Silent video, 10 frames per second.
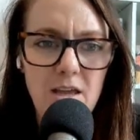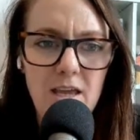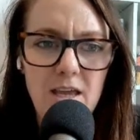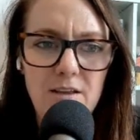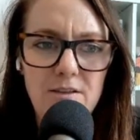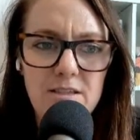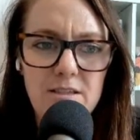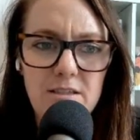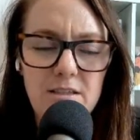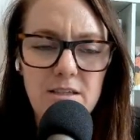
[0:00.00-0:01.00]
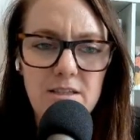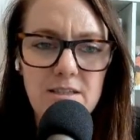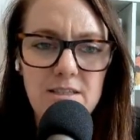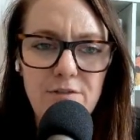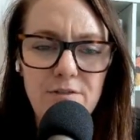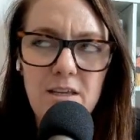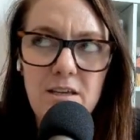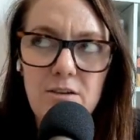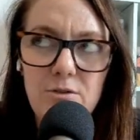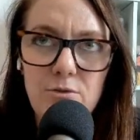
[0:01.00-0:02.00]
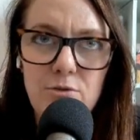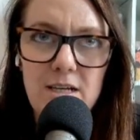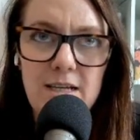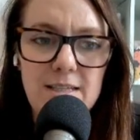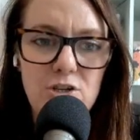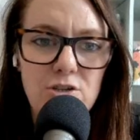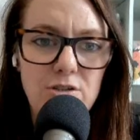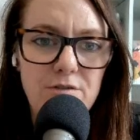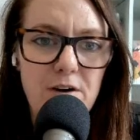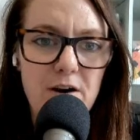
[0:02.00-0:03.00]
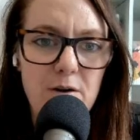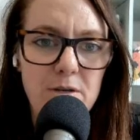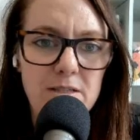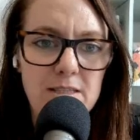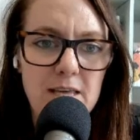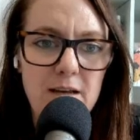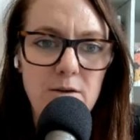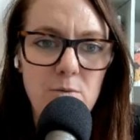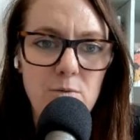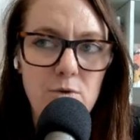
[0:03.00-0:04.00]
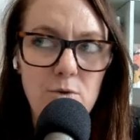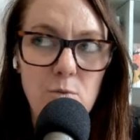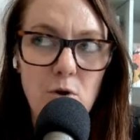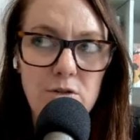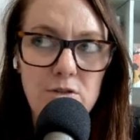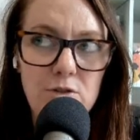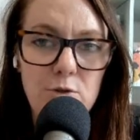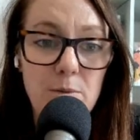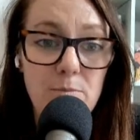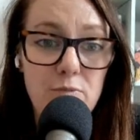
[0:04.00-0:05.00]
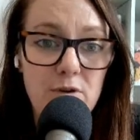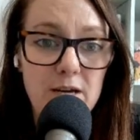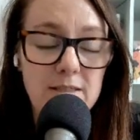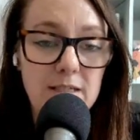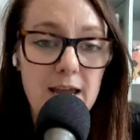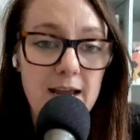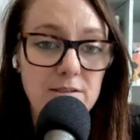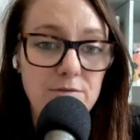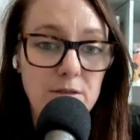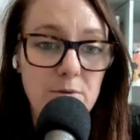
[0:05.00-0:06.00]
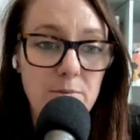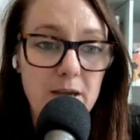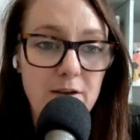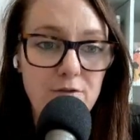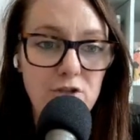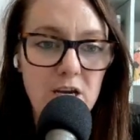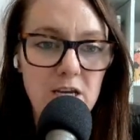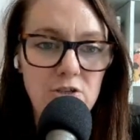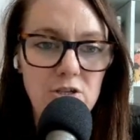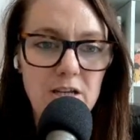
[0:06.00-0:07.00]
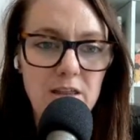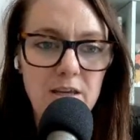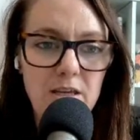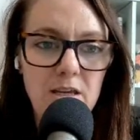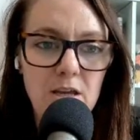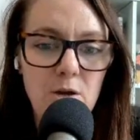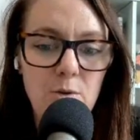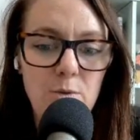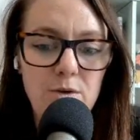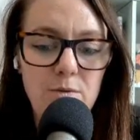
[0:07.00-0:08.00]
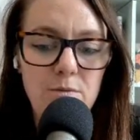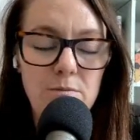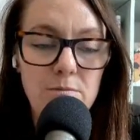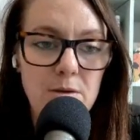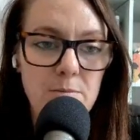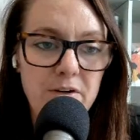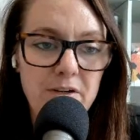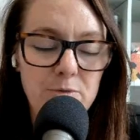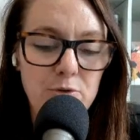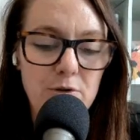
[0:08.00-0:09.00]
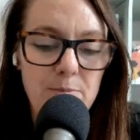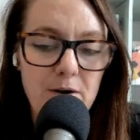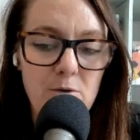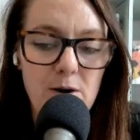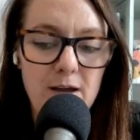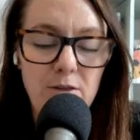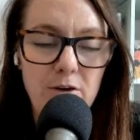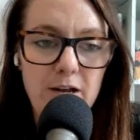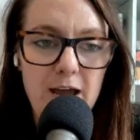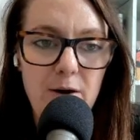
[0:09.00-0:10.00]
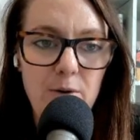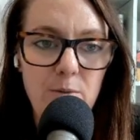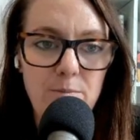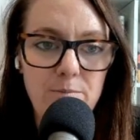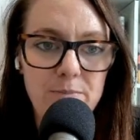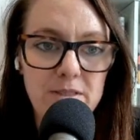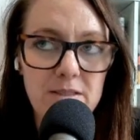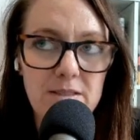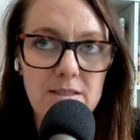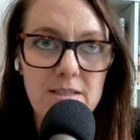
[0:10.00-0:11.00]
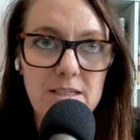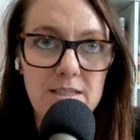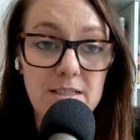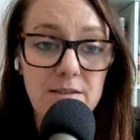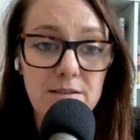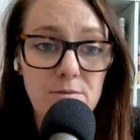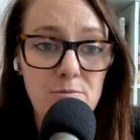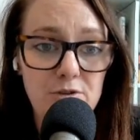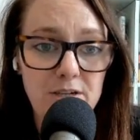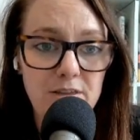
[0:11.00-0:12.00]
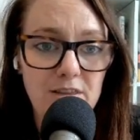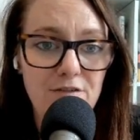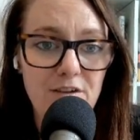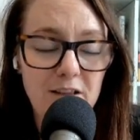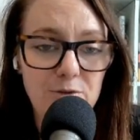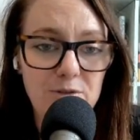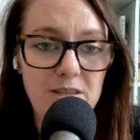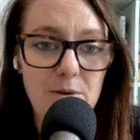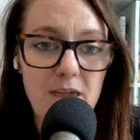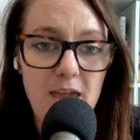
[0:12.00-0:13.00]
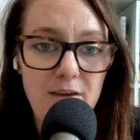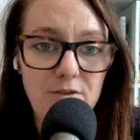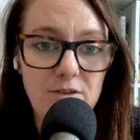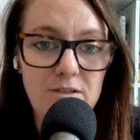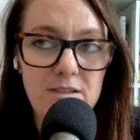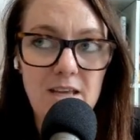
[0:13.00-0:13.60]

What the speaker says: it's it's definitely an organizational environment that you want to embrace and actively prepare for change. And I think me and Miriam talk about quite a lot how businesses need to live and breathe their values, their behaviors,